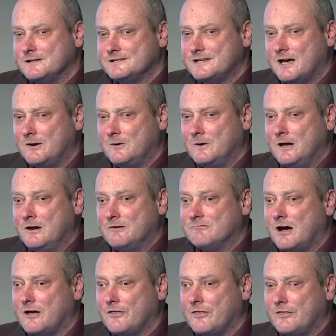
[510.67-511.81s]
So
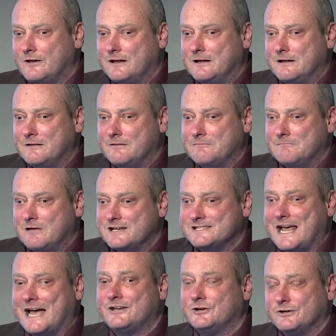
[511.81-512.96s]
rather than a
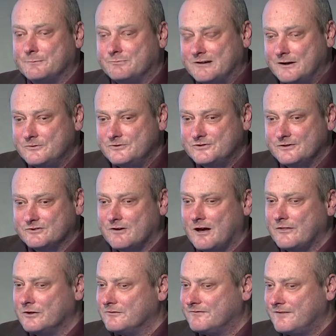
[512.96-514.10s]
scattergun approach that's
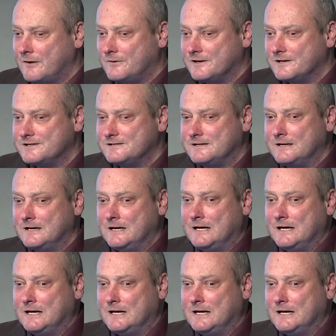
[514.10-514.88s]
rather unfocused